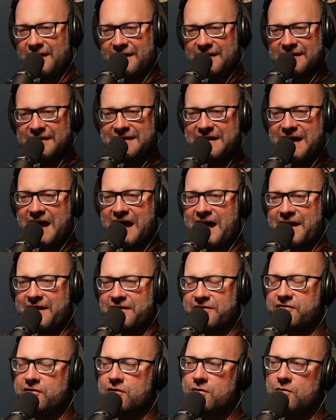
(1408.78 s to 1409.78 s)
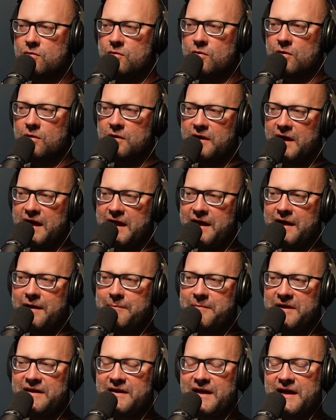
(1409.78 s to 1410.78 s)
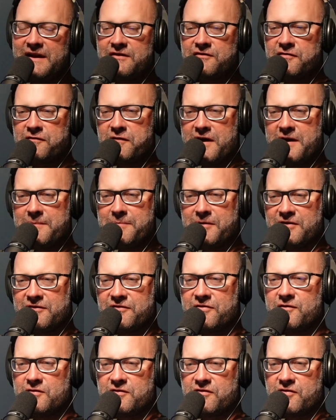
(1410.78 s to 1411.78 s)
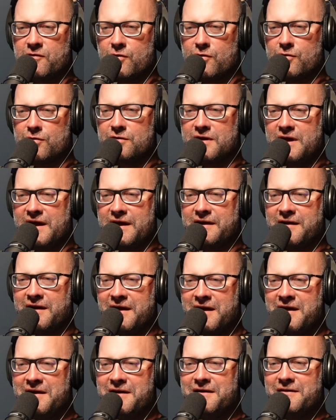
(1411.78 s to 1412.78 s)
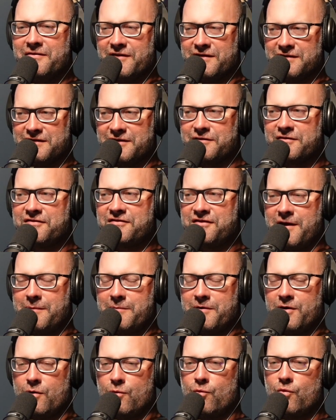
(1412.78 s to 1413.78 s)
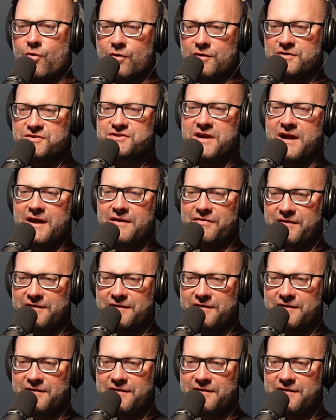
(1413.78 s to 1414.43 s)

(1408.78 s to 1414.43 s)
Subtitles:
God, it's cool. And and it's funny because there's the whole the little Seminole War chant.